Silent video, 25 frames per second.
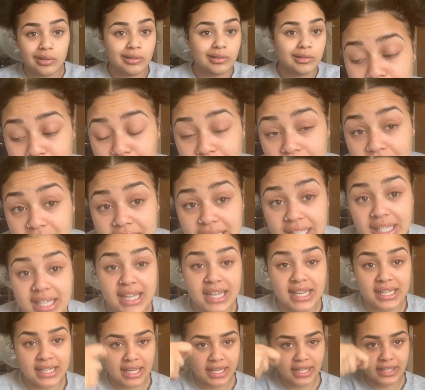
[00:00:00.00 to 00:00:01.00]
You're going to
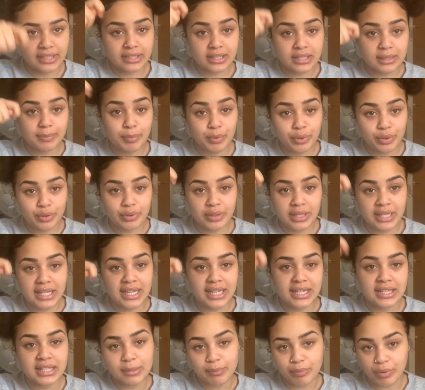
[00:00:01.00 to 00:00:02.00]
need like a
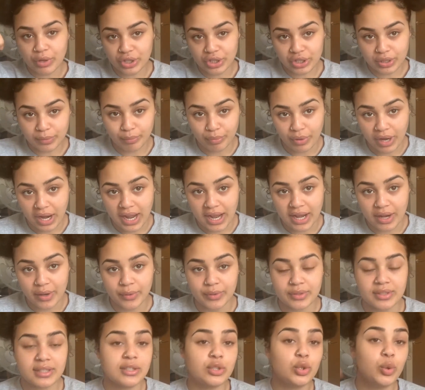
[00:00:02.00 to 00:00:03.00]
spoolie to brush the
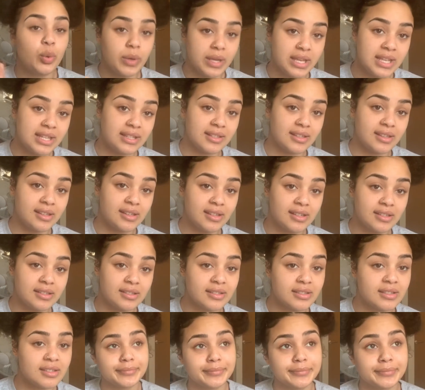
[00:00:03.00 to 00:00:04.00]
brows,
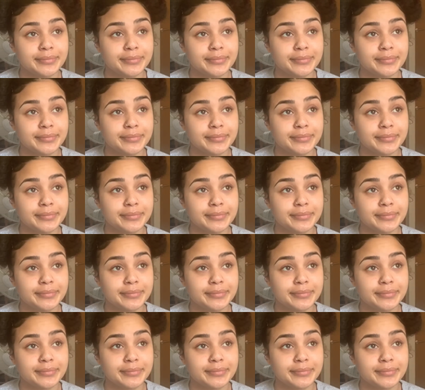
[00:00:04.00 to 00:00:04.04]
tweezers,